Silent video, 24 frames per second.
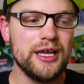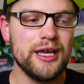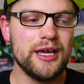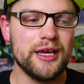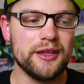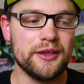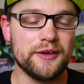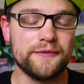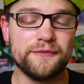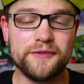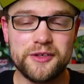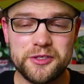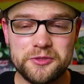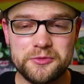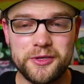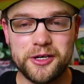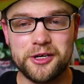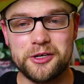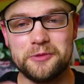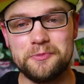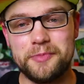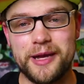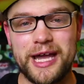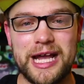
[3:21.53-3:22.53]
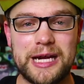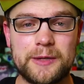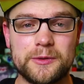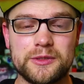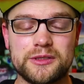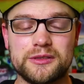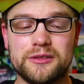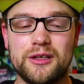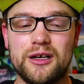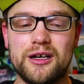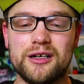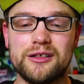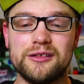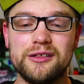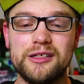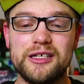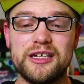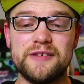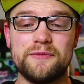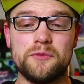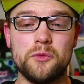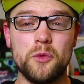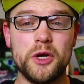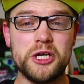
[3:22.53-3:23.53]
Their first record back was Long
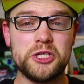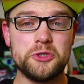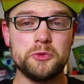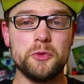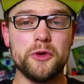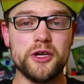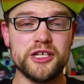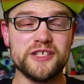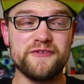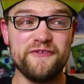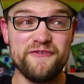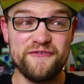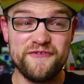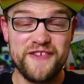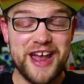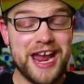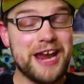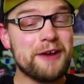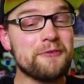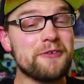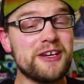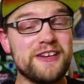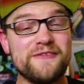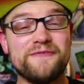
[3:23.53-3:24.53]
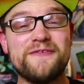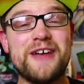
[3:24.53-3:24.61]
Live, which was very,